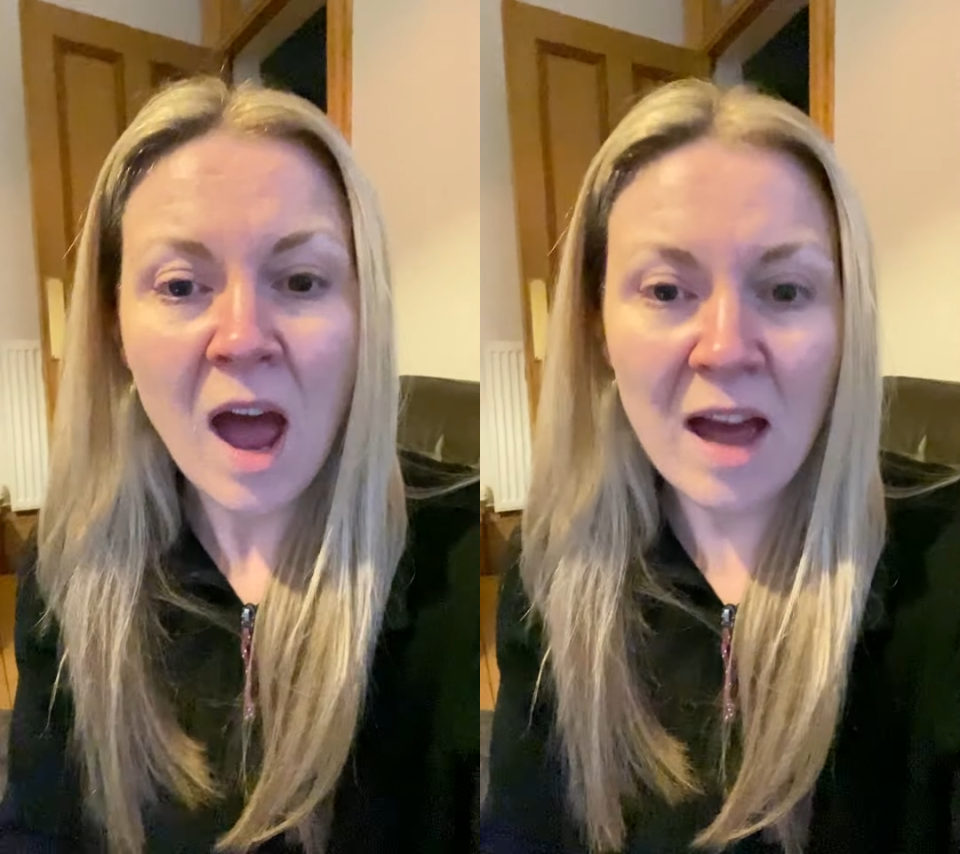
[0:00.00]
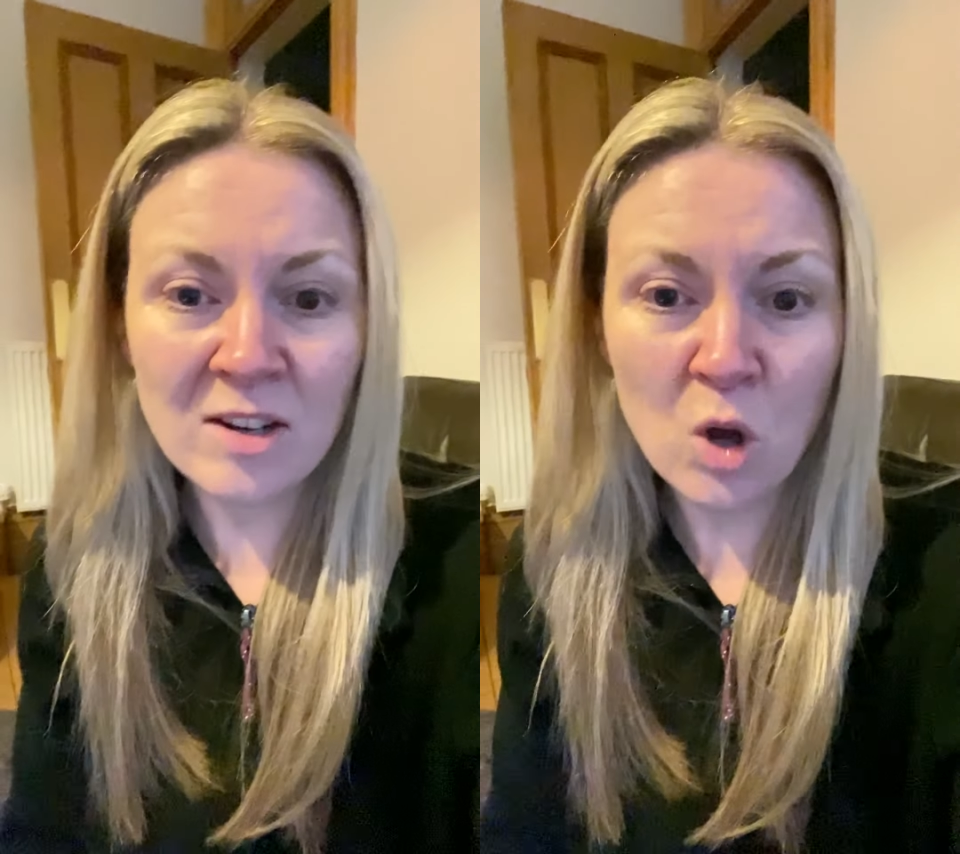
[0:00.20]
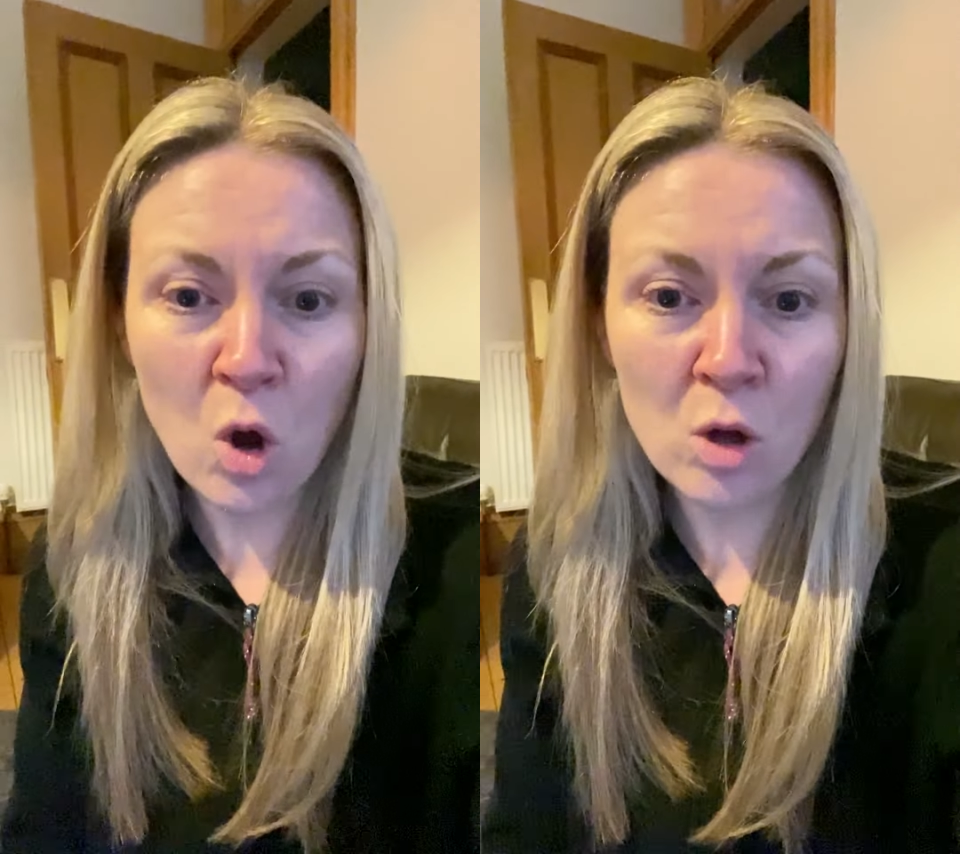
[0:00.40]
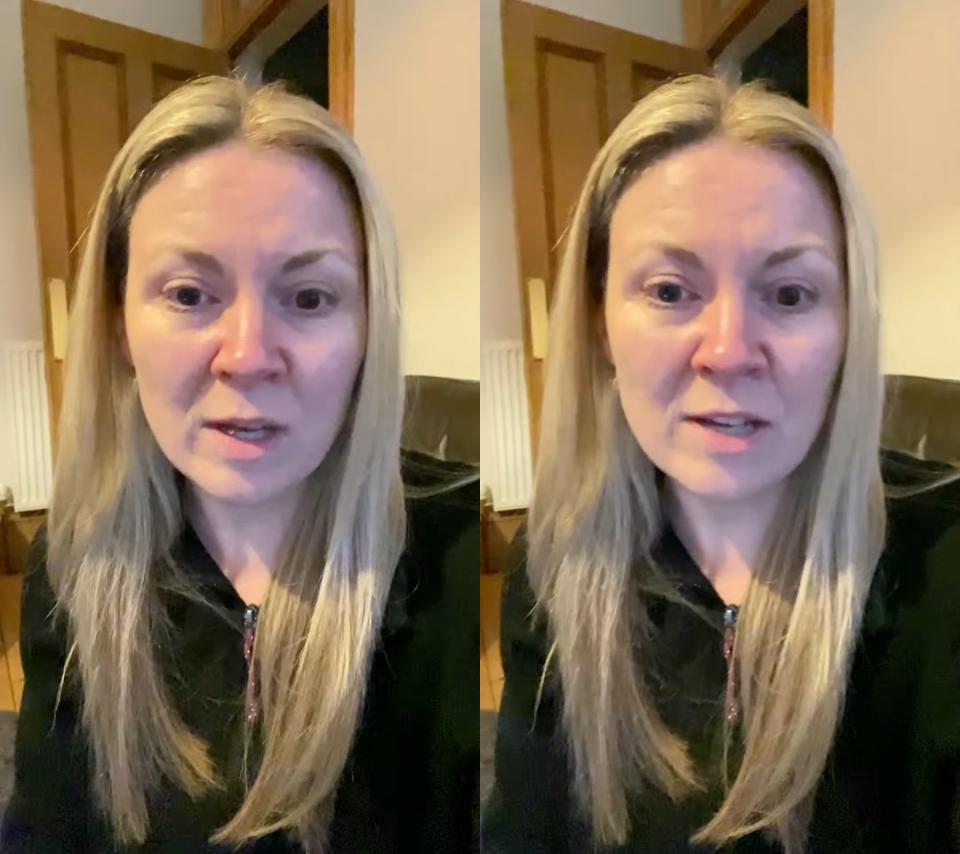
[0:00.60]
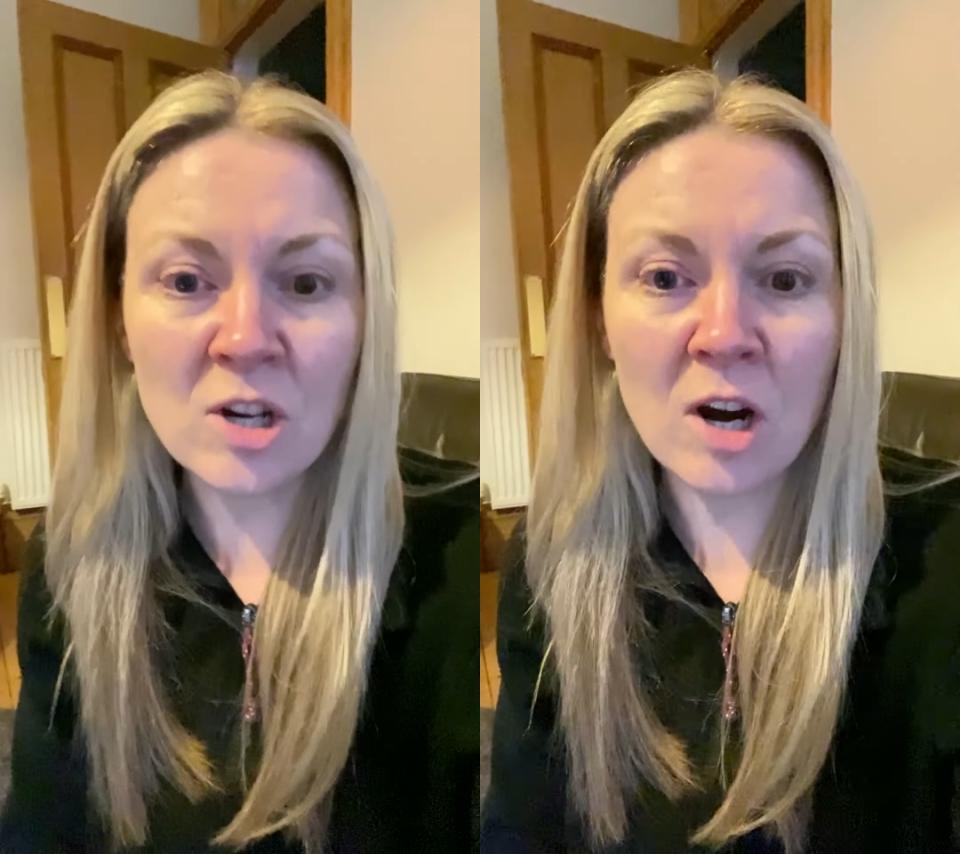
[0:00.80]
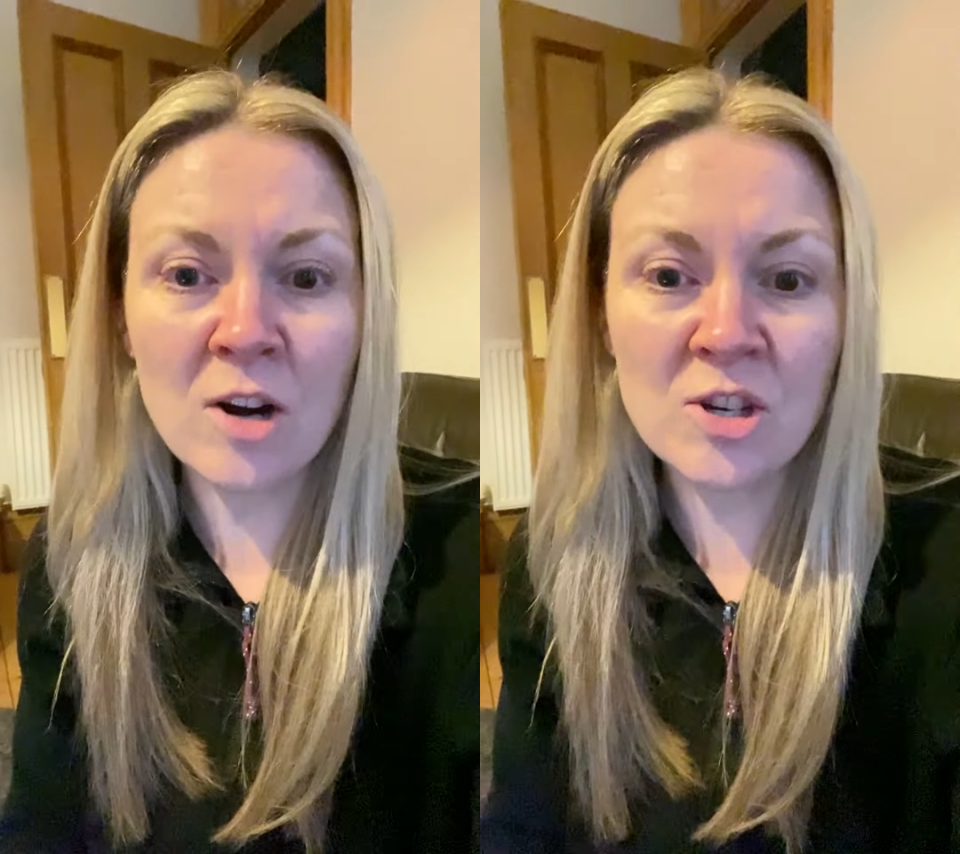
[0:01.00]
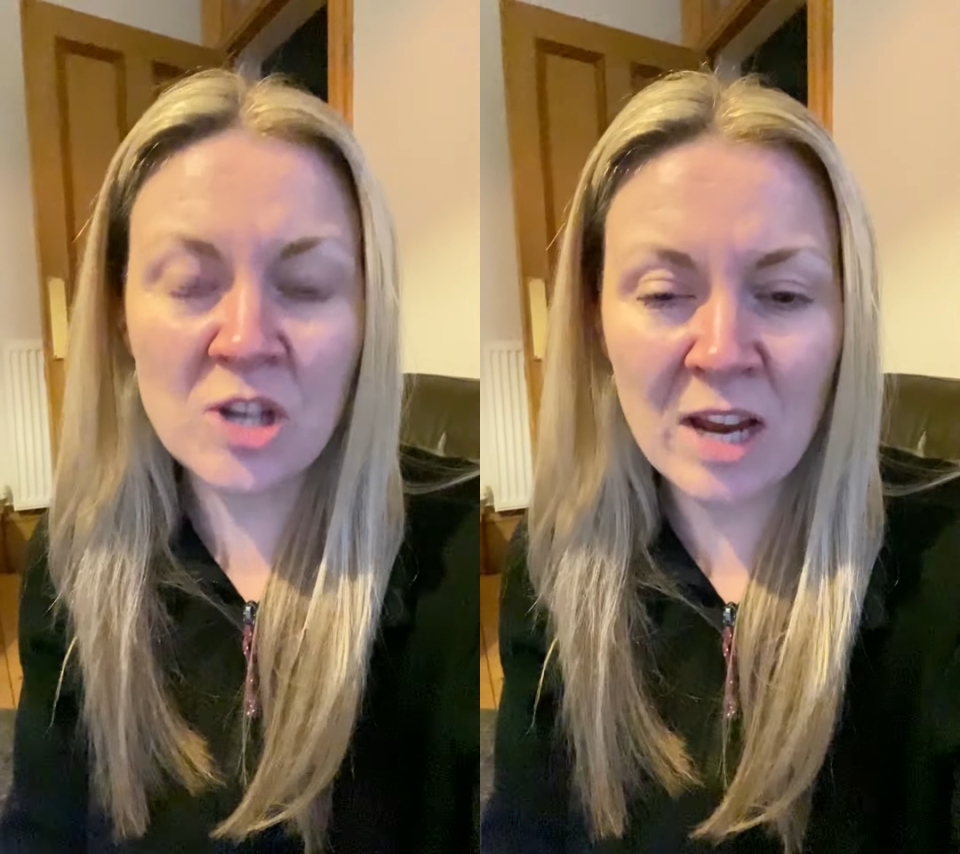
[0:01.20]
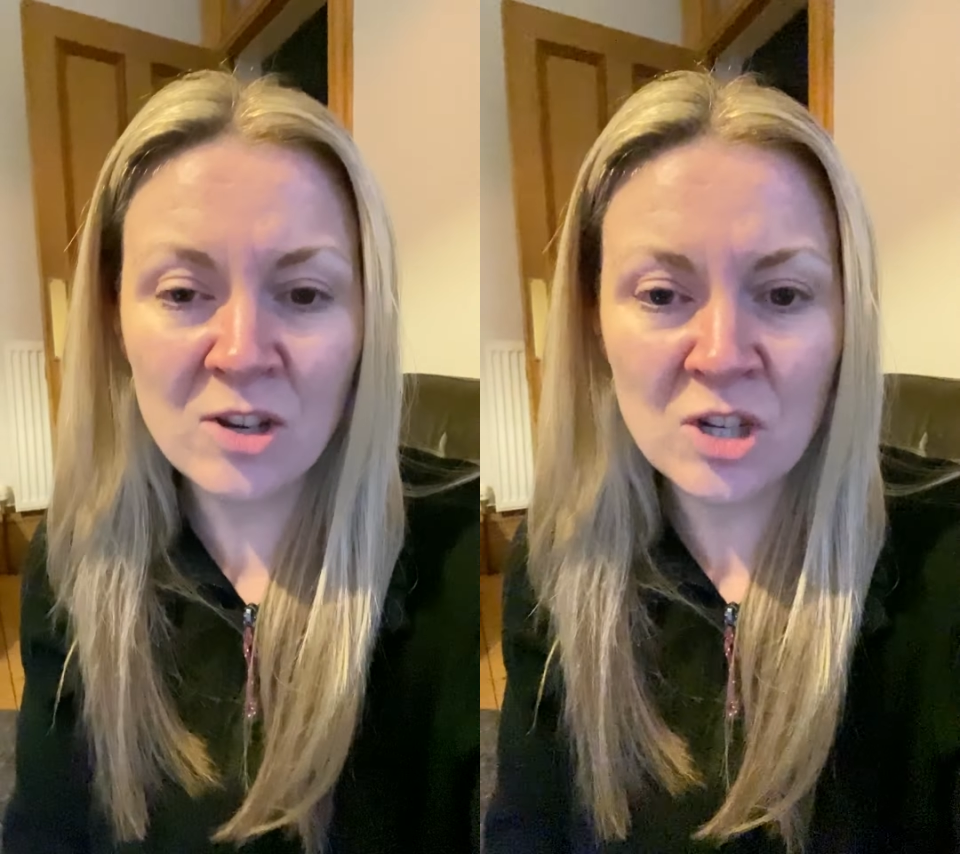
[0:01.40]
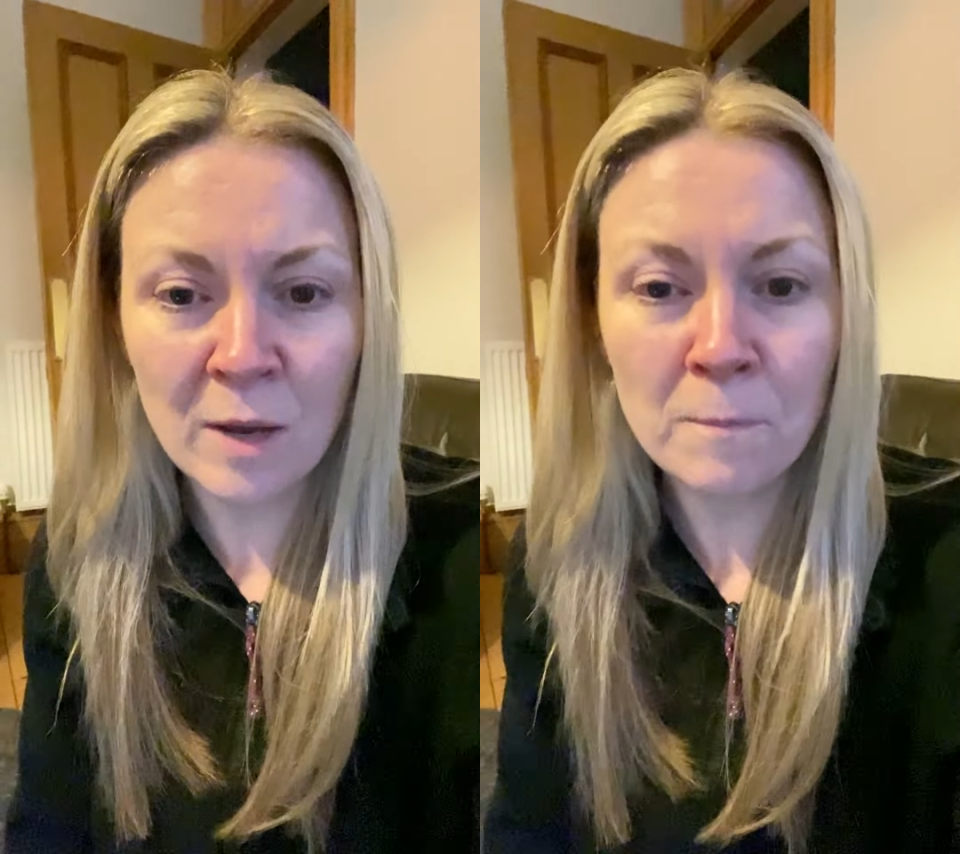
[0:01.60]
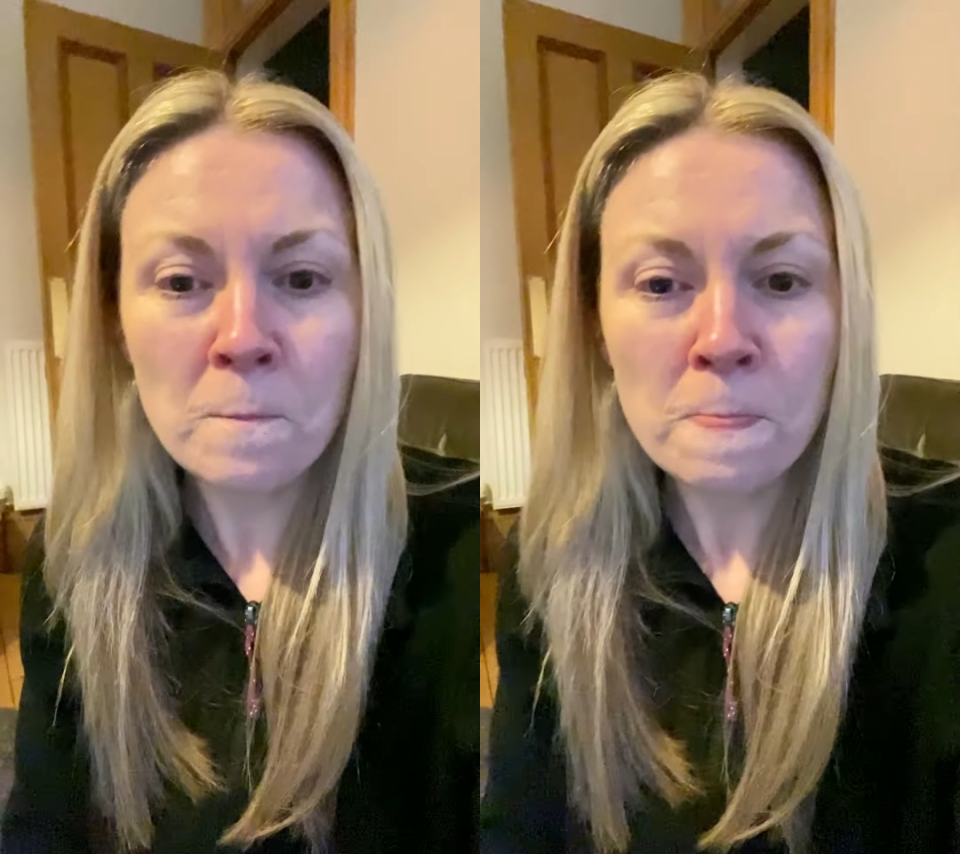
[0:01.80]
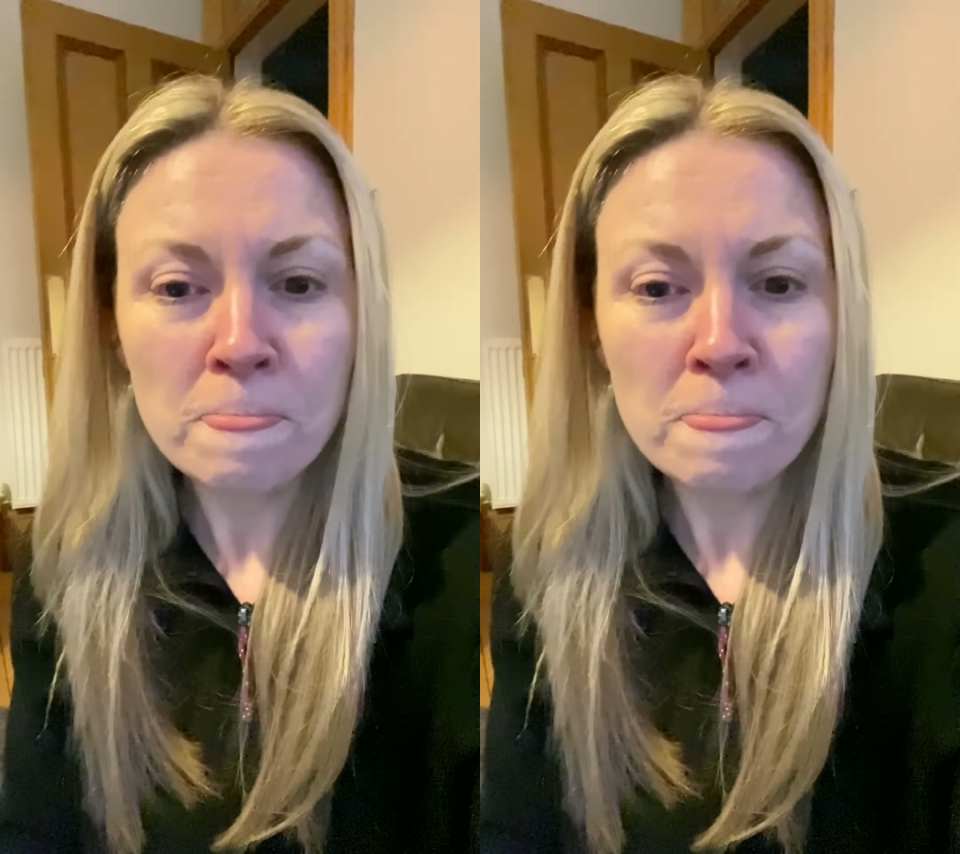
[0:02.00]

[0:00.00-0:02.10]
and college, are changing